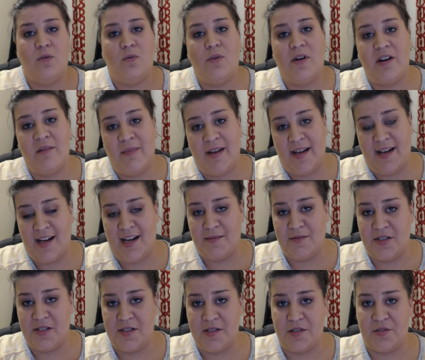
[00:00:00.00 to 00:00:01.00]
what are my
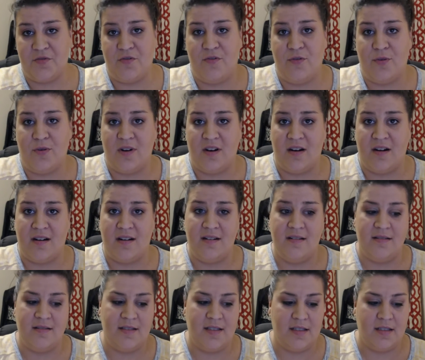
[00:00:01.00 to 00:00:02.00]
options for
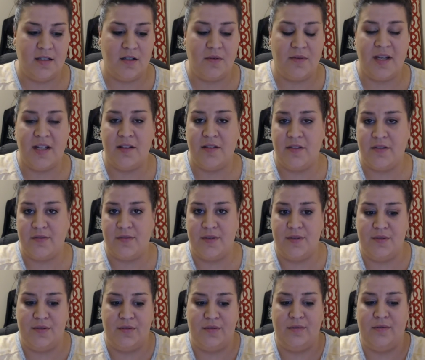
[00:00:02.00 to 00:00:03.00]
going
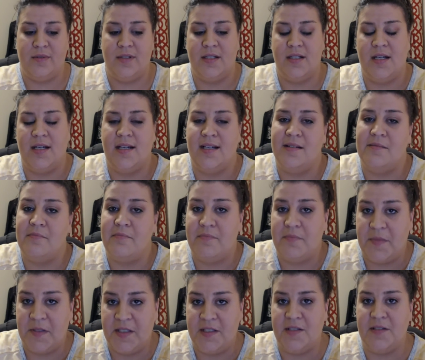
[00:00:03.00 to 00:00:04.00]
through
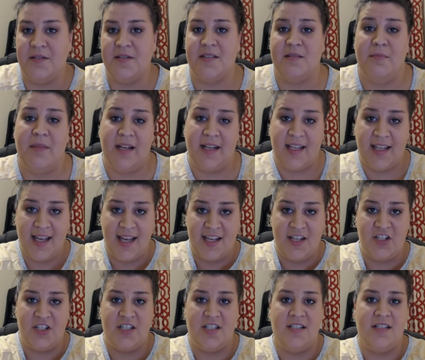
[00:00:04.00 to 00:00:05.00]
pills and
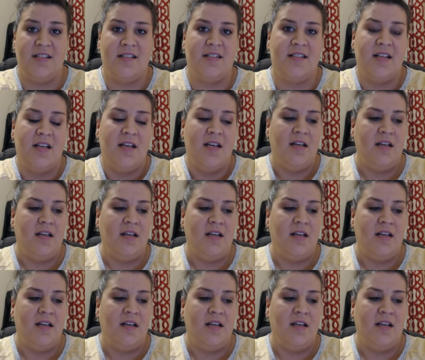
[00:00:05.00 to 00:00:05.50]
medications?